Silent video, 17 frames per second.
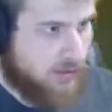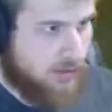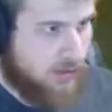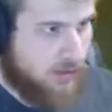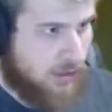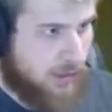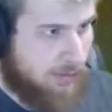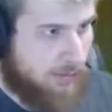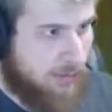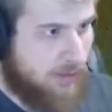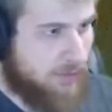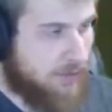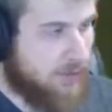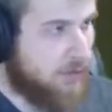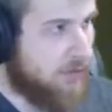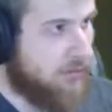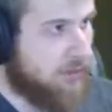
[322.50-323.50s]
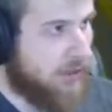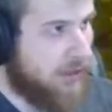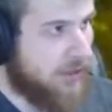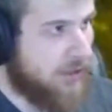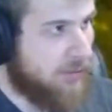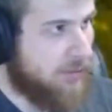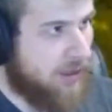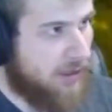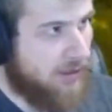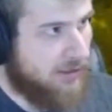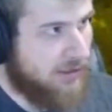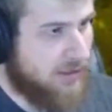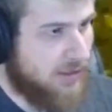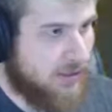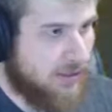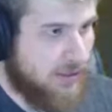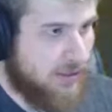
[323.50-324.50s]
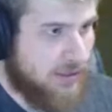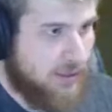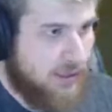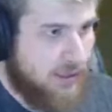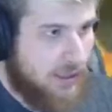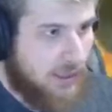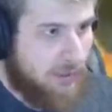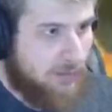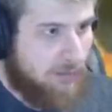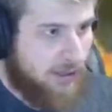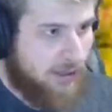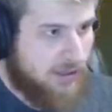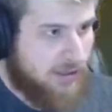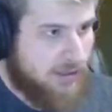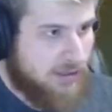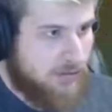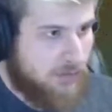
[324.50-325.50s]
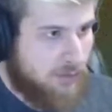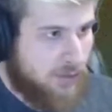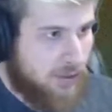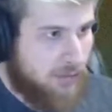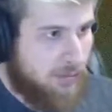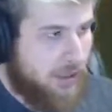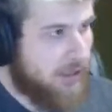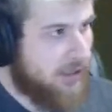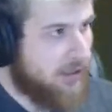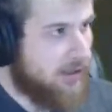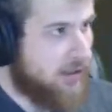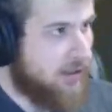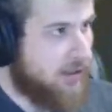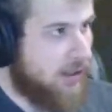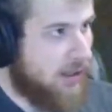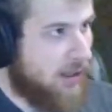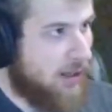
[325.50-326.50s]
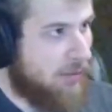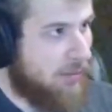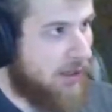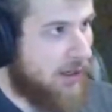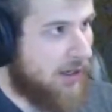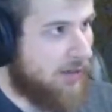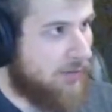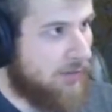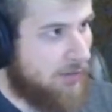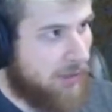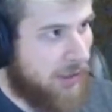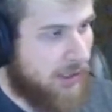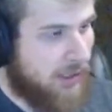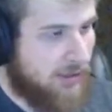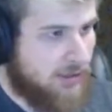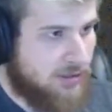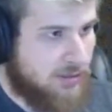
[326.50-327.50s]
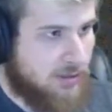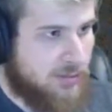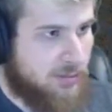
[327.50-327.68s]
I'm never going back to Pirates. Pirates was way back in the day, back when Pirates was